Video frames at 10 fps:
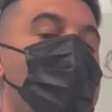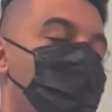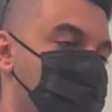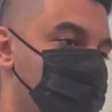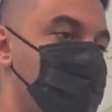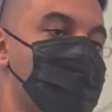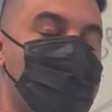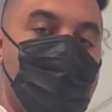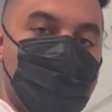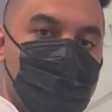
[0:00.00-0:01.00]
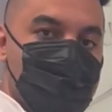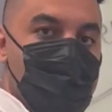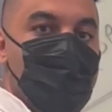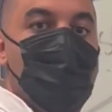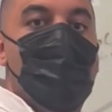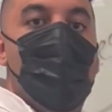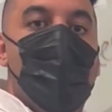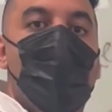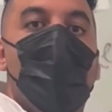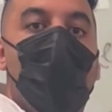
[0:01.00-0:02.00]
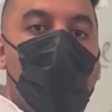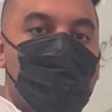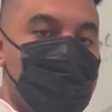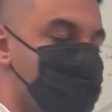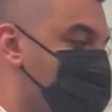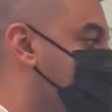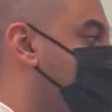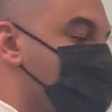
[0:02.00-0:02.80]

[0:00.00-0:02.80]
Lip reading: which is basically, as we said, how these systems